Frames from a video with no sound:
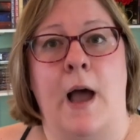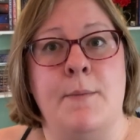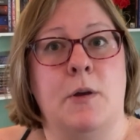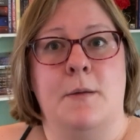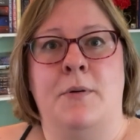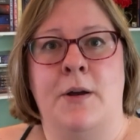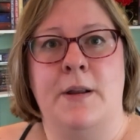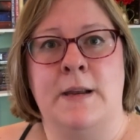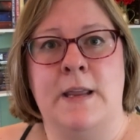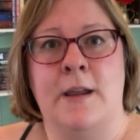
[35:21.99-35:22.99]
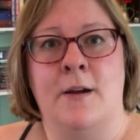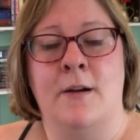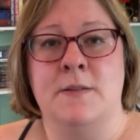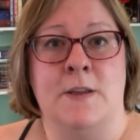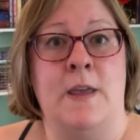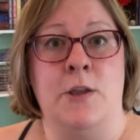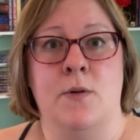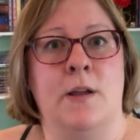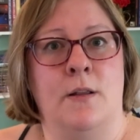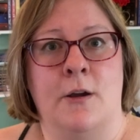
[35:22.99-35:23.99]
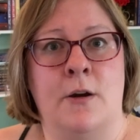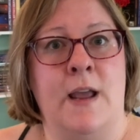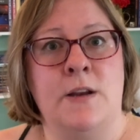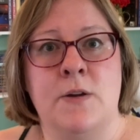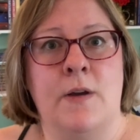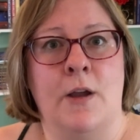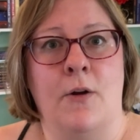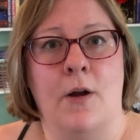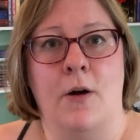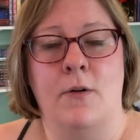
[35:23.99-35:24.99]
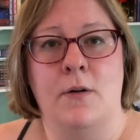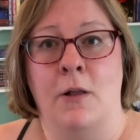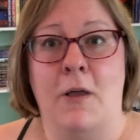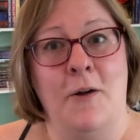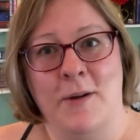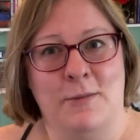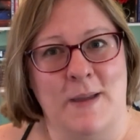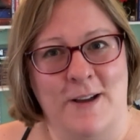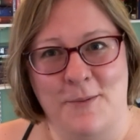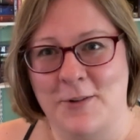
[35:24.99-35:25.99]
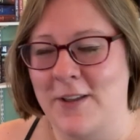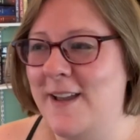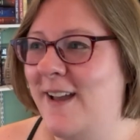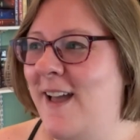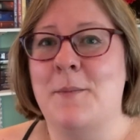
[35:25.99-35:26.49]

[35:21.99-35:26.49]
I'm going to put in here so that you can learn and you can grow along with me, hopefully.